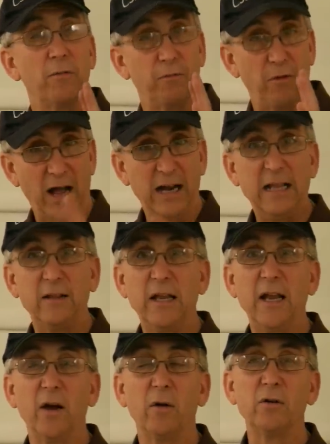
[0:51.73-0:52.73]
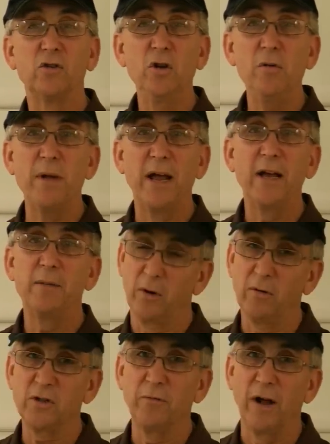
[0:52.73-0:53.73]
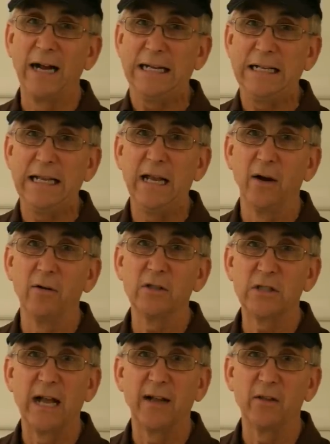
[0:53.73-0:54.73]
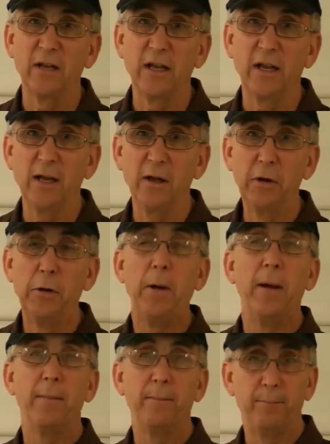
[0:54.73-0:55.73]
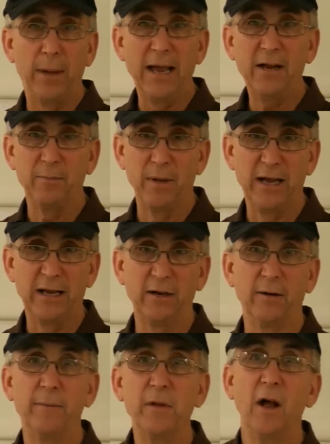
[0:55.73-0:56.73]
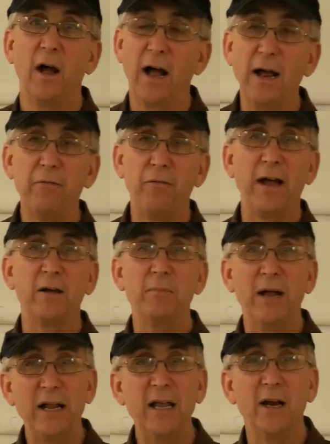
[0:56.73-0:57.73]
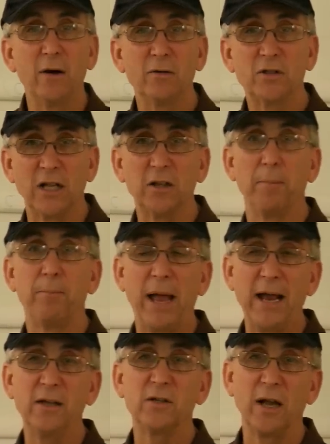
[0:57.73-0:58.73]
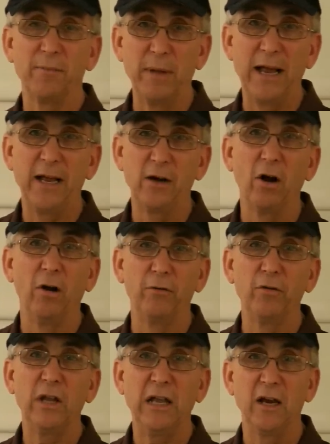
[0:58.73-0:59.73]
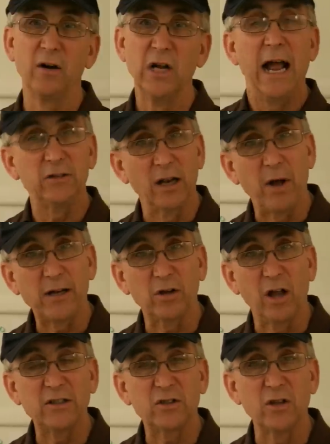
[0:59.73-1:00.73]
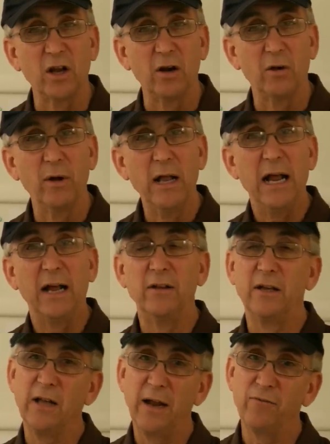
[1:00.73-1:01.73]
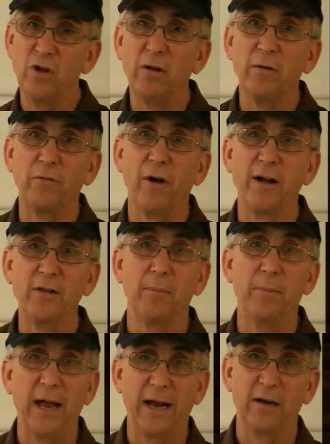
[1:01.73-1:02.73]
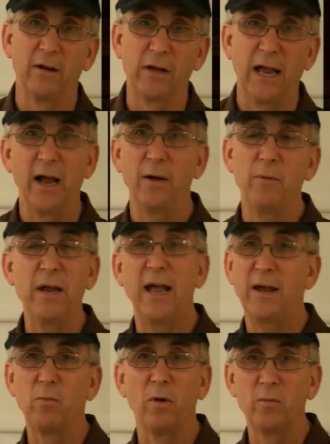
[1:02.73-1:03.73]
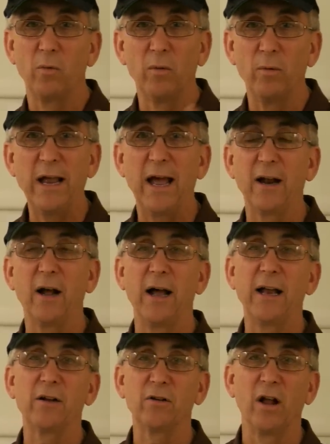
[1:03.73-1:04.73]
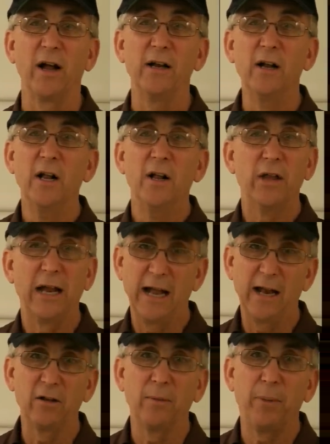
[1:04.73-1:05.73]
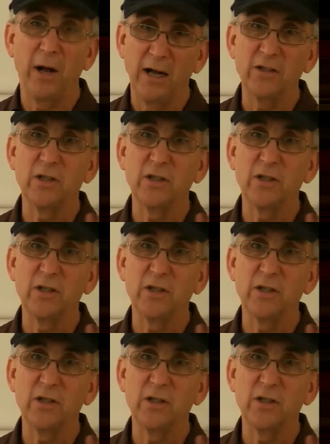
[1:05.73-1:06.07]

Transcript: finding the errors you made, but also finding the errors that the bank made. I have found many errors that the banks have made over the years. I had to let my clients know, and then they've notified the bank. Okay, we had one where we had I had a client that had a deposit